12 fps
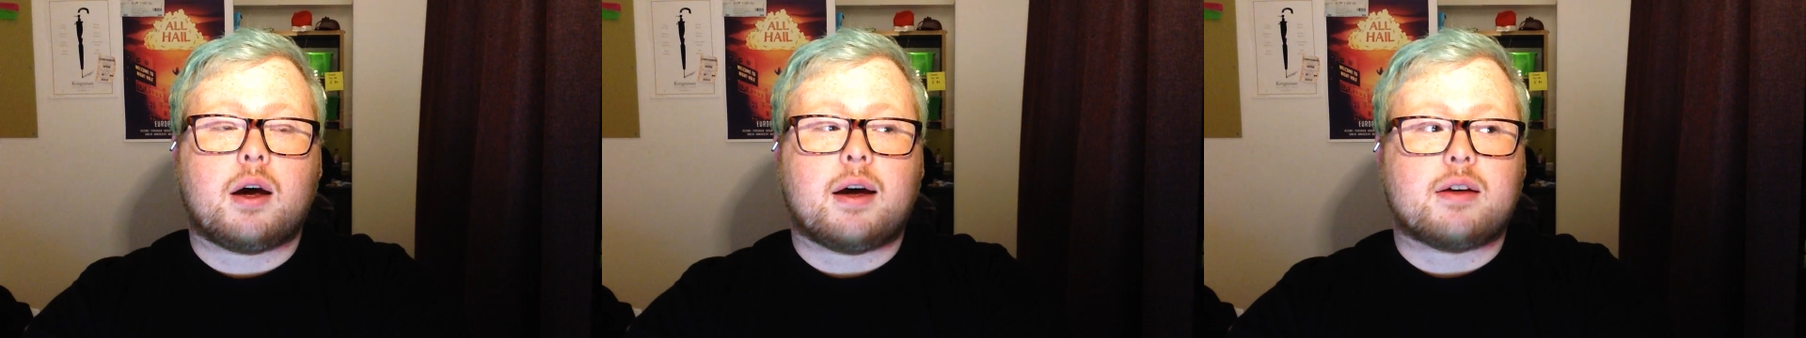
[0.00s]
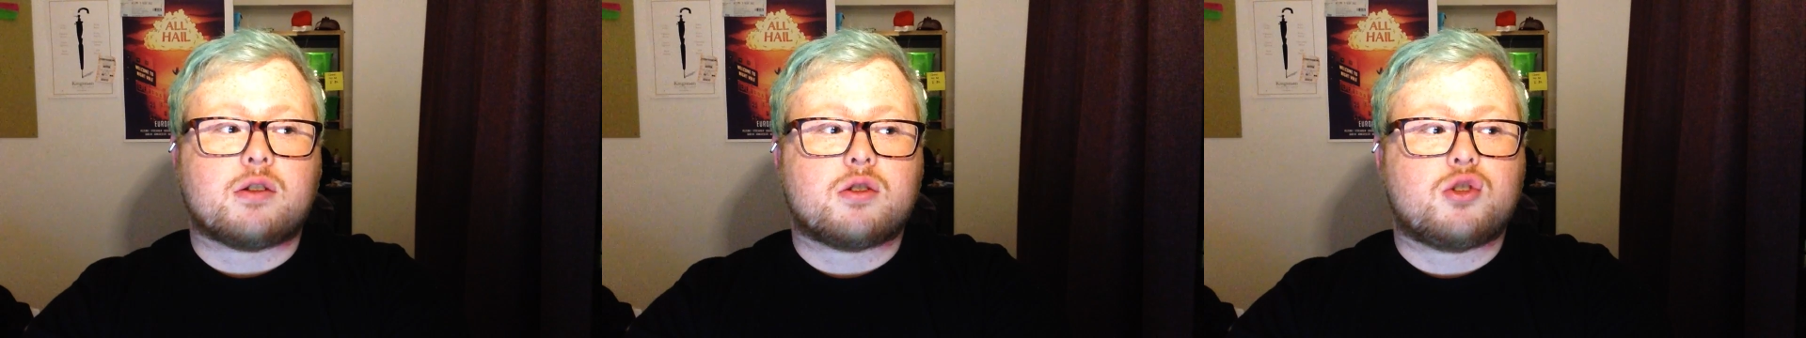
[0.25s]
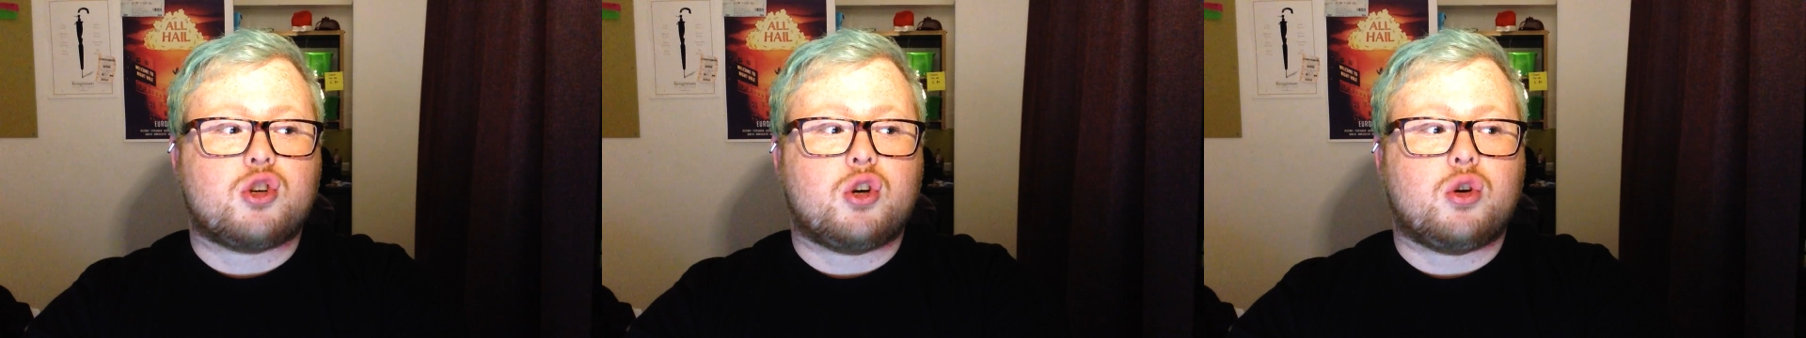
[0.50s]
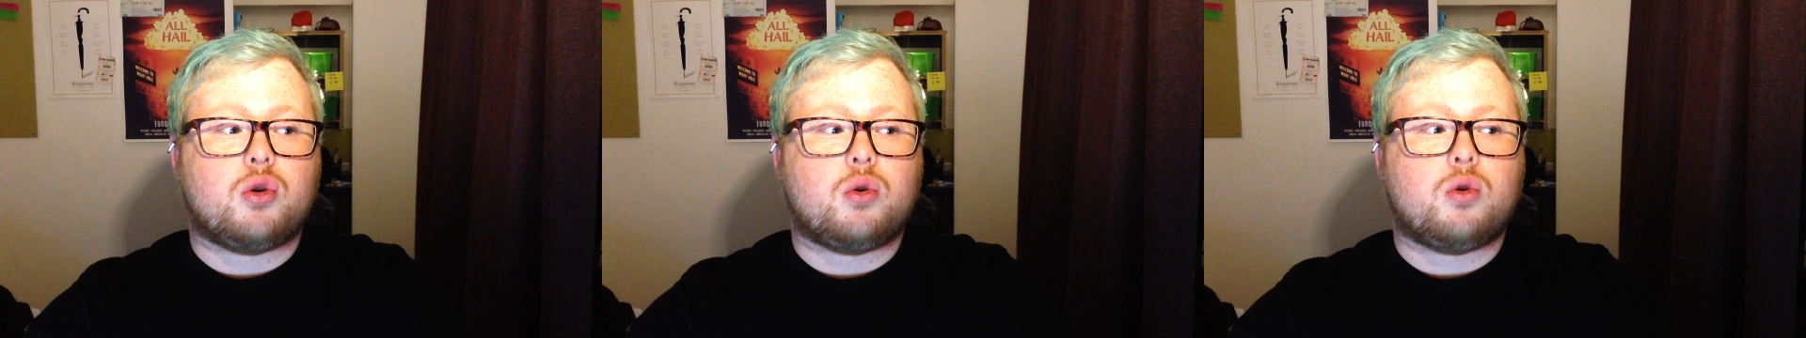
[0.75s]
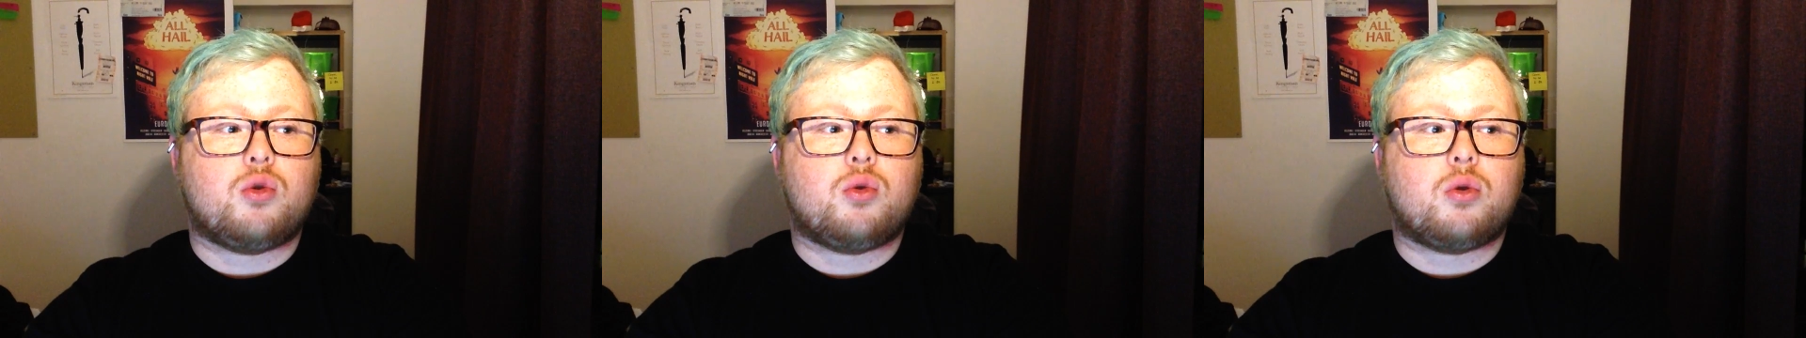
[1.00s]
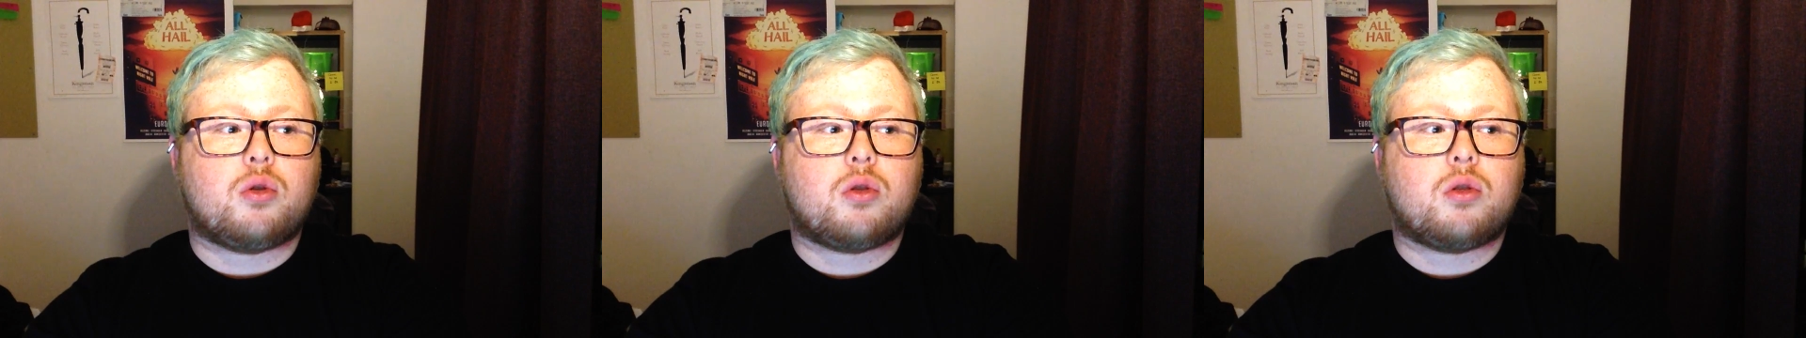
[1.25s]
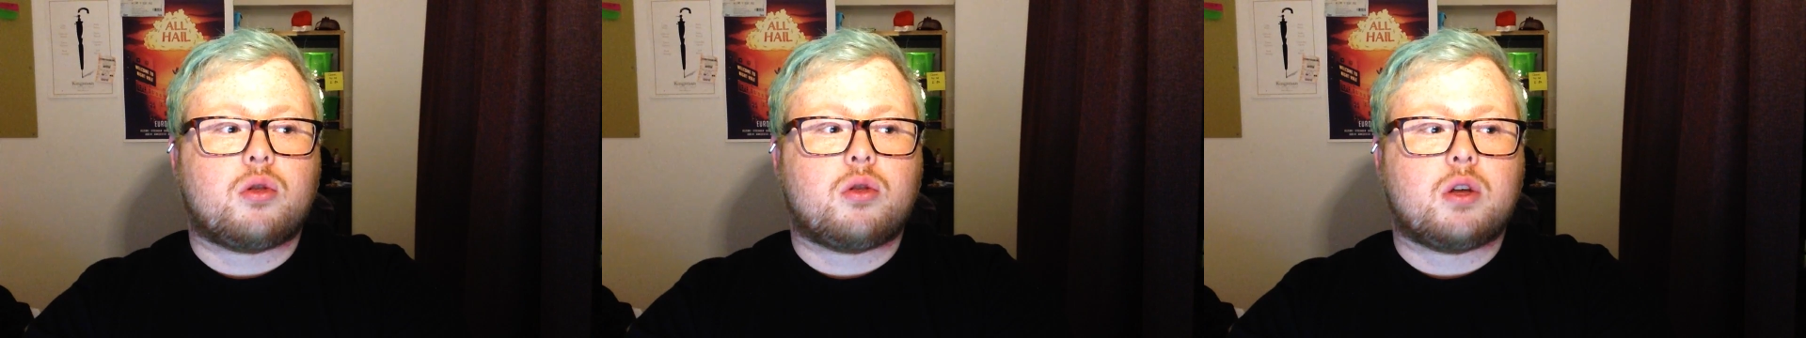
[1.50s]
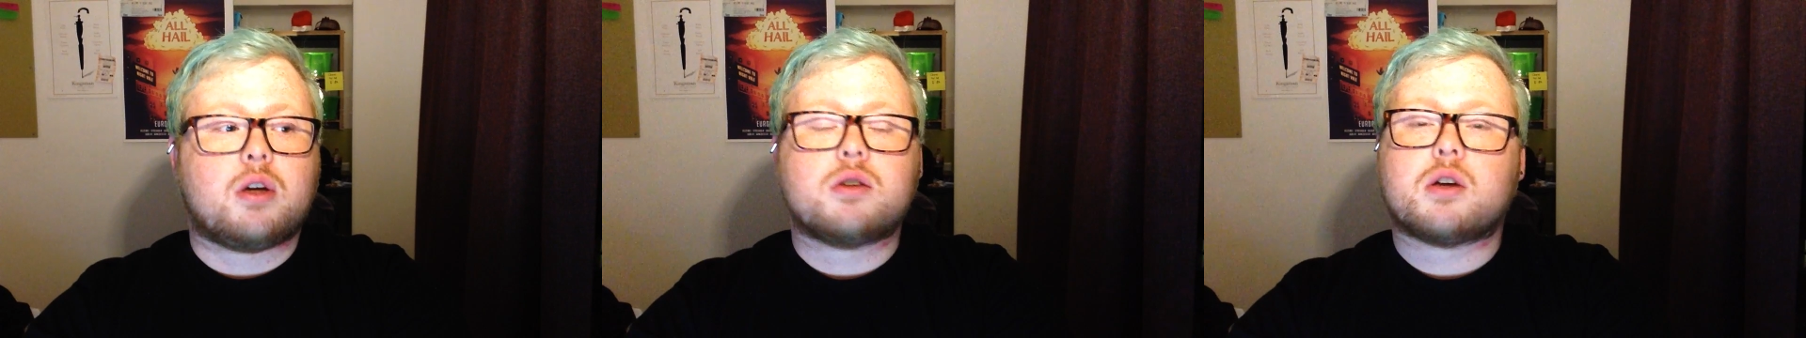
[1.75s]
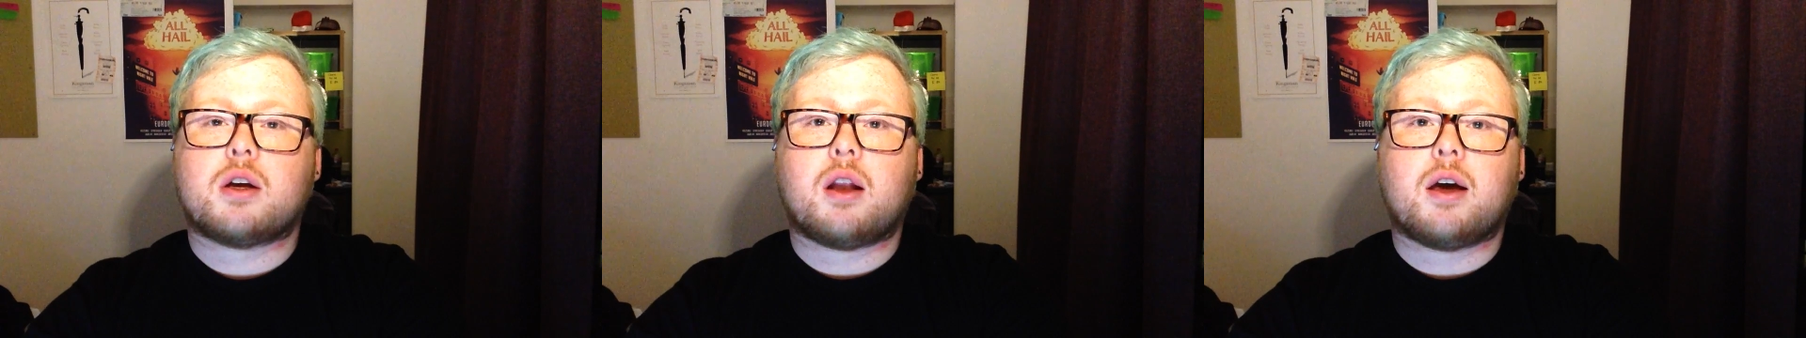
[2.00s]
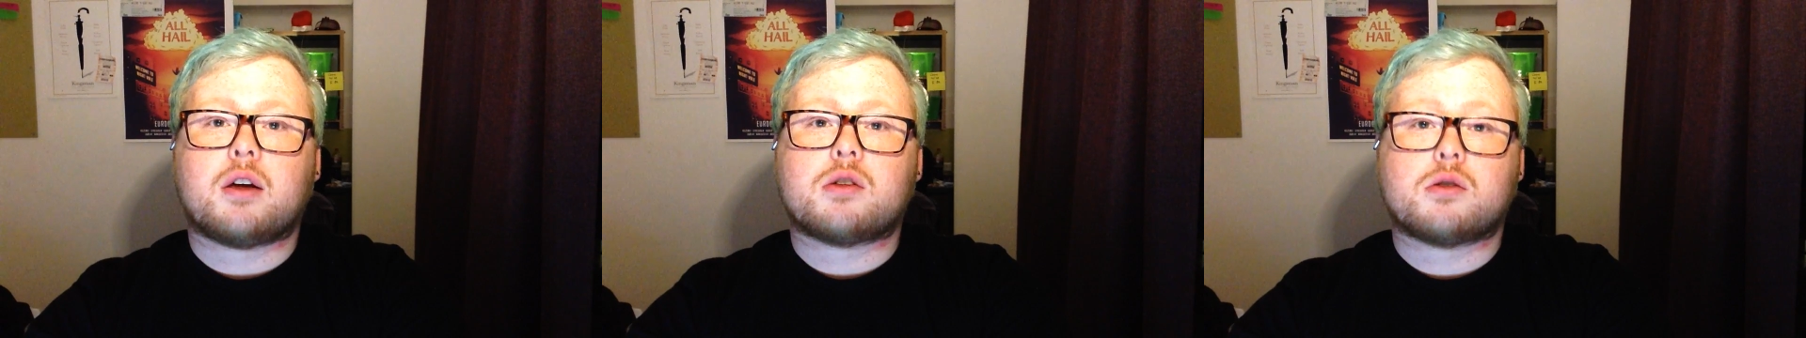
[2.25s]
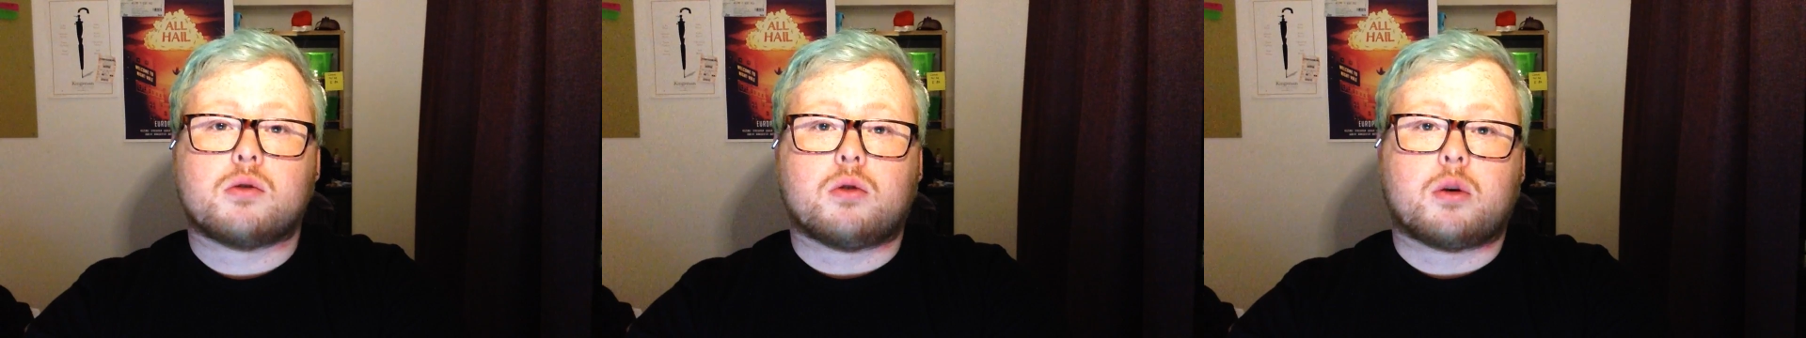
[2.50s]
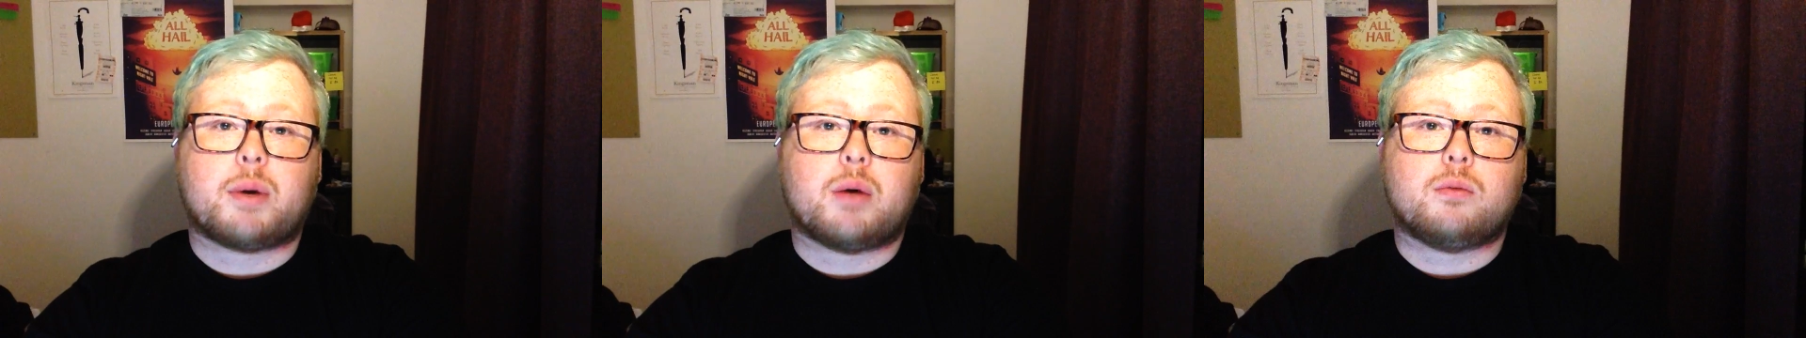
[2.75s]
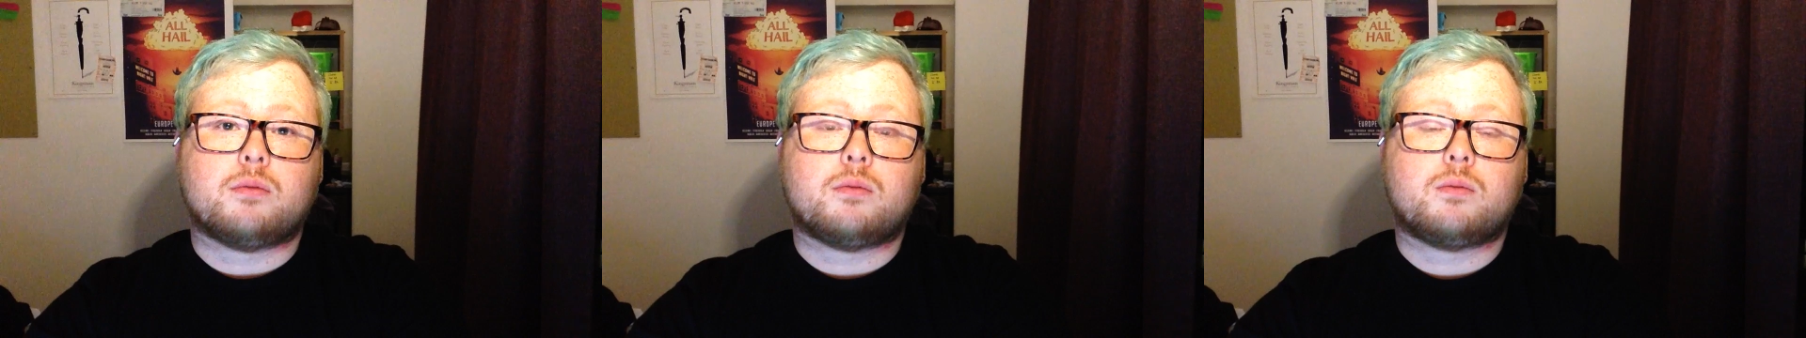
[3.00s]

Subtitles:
as to things I'd like to talk about.